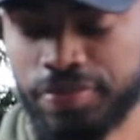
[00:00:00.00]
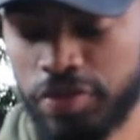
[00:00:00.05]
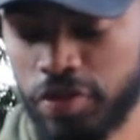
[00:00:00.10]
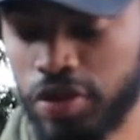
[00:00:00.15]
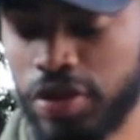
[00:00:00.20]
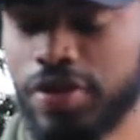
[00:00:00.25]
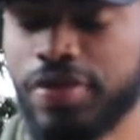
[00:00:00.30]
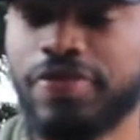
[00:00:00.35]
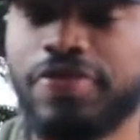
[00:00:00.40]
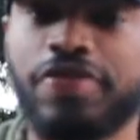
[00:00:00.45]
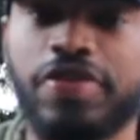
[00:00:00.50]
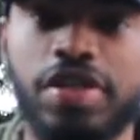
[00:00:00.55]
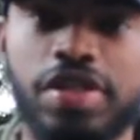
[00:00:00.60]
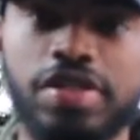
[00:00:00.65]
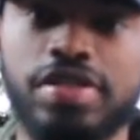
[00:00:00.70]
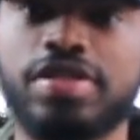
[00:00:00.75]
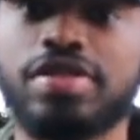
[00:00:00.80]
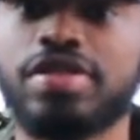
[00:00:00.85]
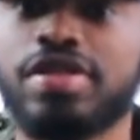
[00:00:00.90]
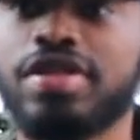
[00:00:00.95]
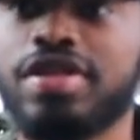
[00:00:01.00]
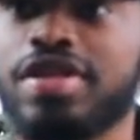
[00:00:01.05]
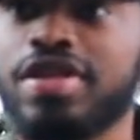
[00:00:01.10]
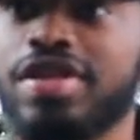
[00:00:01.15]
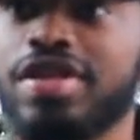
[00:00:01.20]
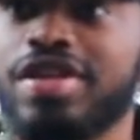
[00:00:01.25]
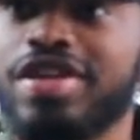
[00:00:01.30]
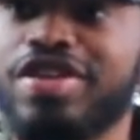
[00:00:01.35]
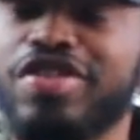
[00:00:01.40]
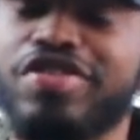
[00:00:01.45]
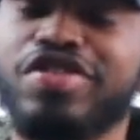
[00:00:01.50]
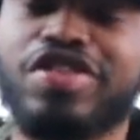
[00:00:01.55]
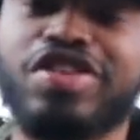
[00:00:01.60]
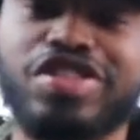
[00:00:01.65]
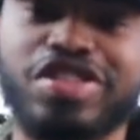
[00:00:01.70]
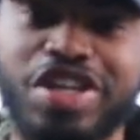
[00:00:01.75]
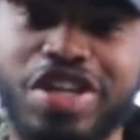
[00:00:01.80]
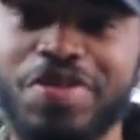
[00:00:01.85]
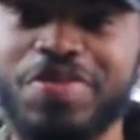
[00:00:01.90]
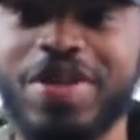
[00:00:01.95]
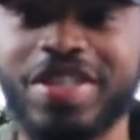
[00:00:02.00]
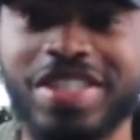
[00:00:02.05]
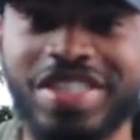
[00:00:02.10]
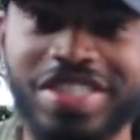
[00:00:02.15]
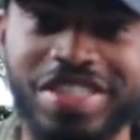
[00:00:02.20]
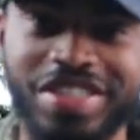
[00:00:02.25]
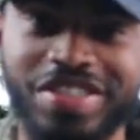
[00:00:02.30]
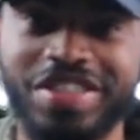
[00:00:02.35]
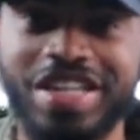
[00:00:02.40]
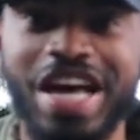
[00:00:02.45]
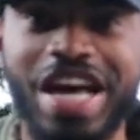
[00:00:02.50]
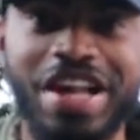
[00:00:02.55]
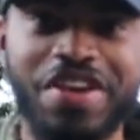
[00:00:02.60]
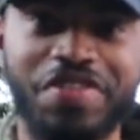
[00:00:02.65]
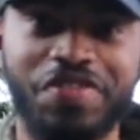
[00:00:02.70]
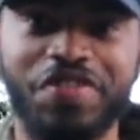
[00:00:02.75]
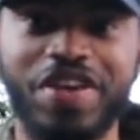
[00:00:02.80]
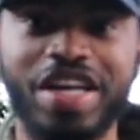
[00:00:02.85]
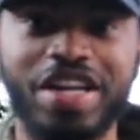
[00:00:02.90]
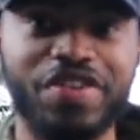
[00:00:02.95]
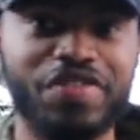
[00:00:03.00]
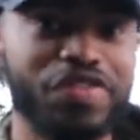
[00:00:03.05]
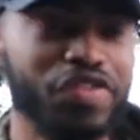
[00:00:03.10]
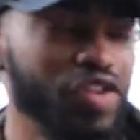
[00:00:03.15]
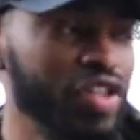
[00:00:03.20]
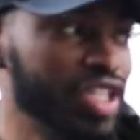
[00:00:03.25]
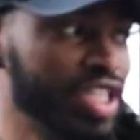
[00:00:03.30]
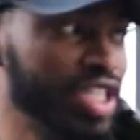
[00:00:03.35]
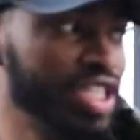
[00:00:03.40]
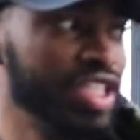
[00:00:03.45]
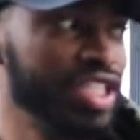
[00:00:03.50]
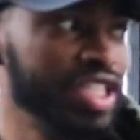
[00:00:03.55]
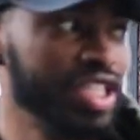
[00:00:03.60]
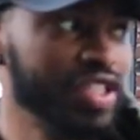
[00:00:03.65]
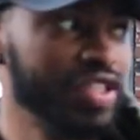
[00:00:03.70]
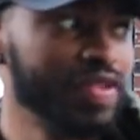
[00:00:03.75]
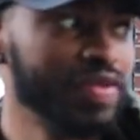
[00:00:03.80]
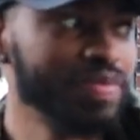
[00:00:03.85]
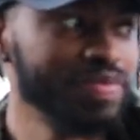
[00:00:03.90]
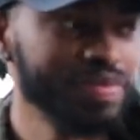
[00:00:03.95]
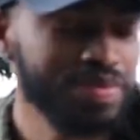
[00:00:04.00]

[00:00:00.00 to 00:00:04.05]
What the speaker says: well, first, we're going to talk about how to find it for a good deal.